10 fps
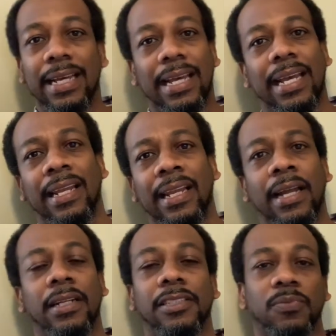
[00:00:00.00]
And a lot
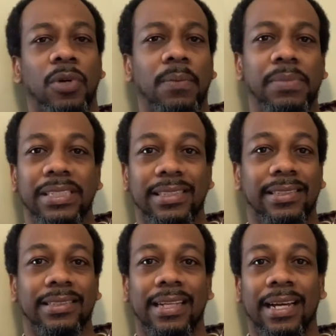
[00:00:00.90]
of the small
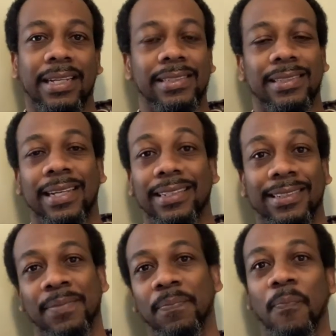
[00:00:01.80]
business, I guess like
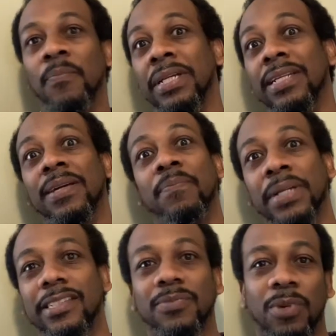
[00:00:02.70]
the medium,
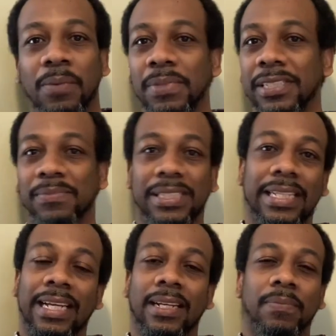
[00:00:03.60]
big small business must
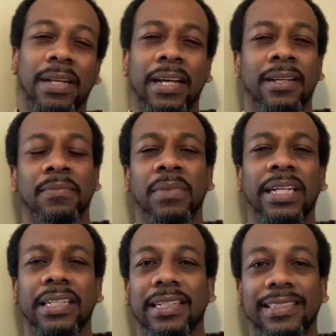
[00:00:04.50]
have ate up a lot of the
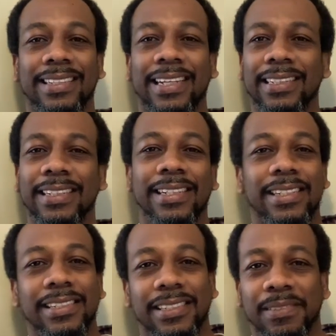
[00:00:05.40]
money because like
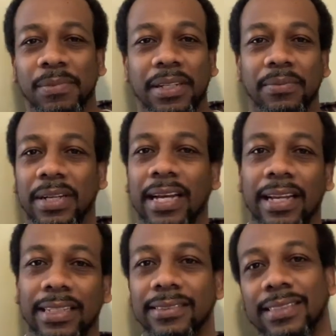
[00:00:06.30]
some of them got
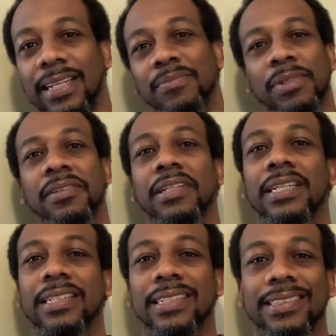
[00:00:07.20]
like 10
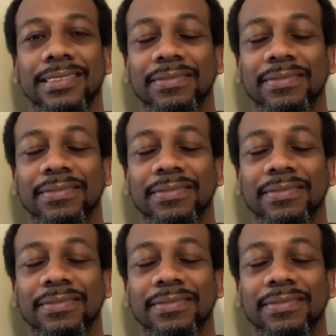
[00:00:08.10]
million and